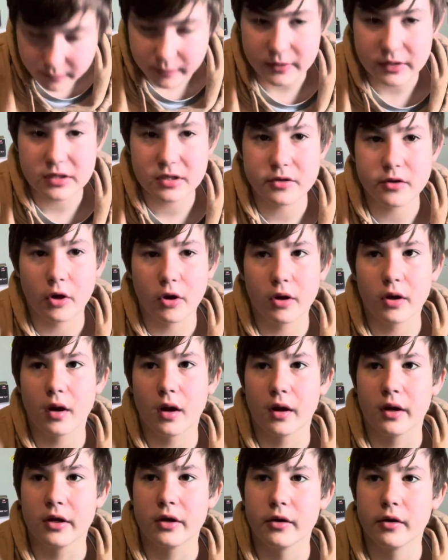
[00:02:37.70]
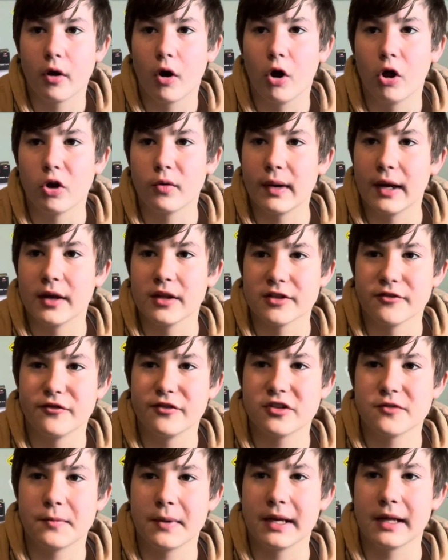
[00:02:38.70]
This is a good all-around
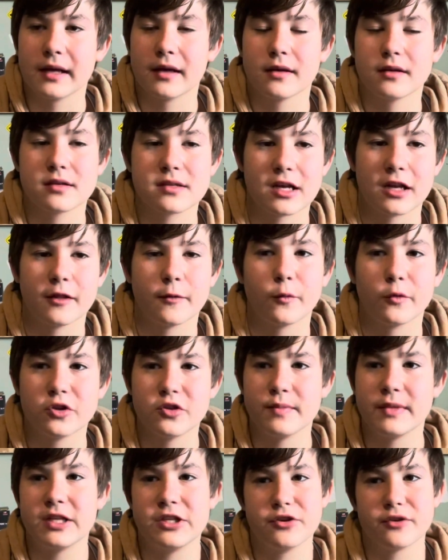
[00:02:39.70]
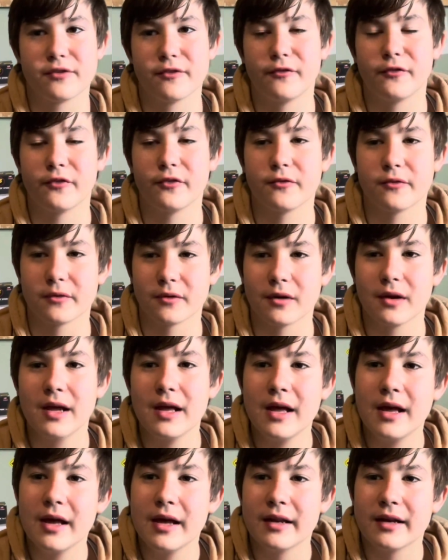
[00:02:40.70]
spinning setup, which means you can throw,
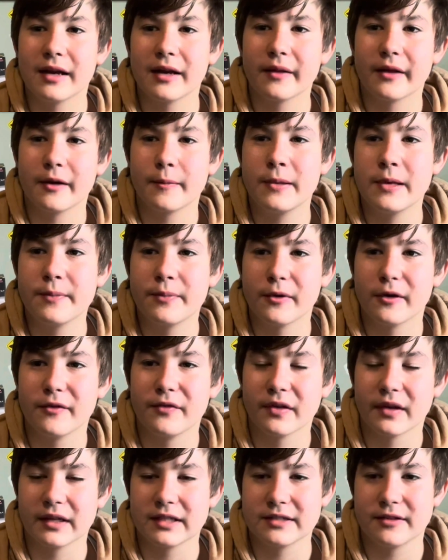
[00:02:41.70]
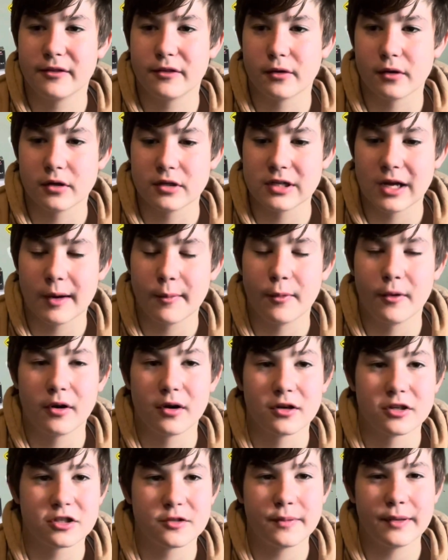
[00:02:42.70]
not a lot of people, I feel like, throw top water
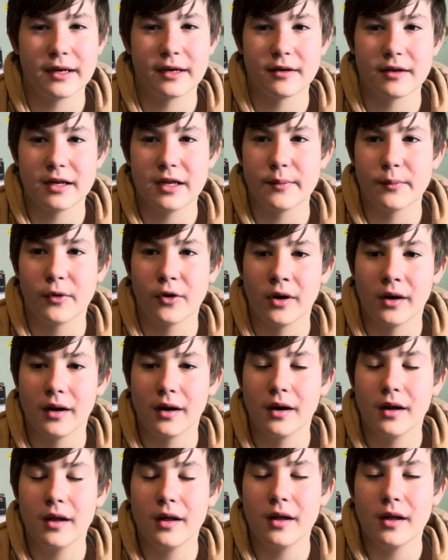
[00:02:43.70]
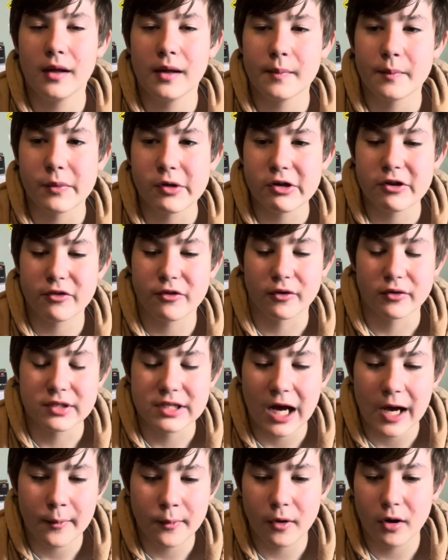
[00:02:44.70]
and spinning anymore, but you can throw
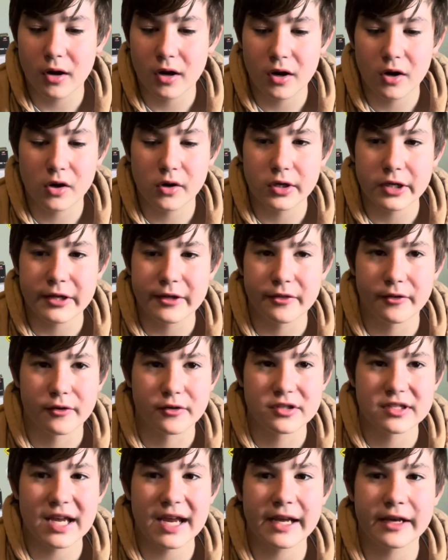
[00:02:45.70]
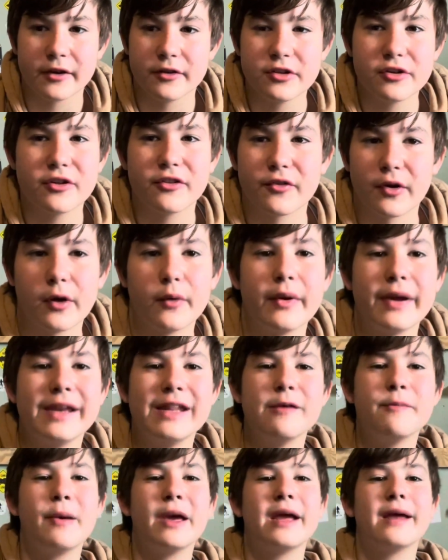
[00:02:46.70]
top water, you can throw Senko, you can throw any
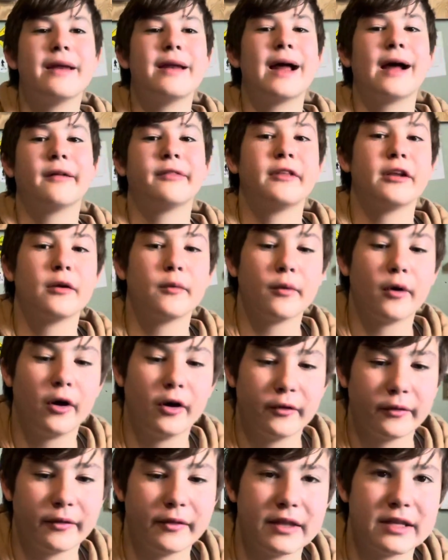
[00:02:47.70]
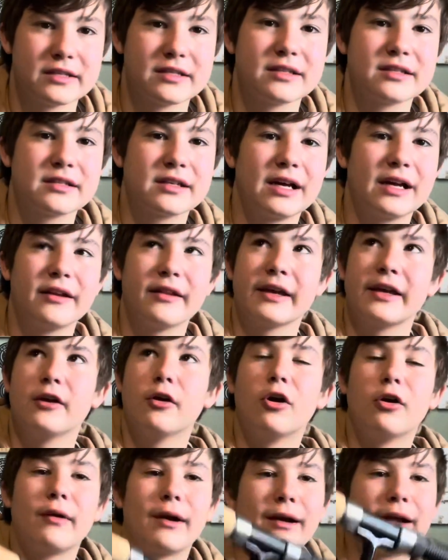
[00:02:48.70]
bait out there on this. This is kind of like an
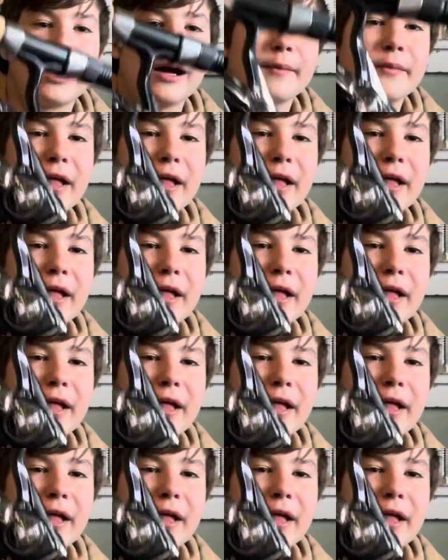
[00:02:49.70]
all-around combo.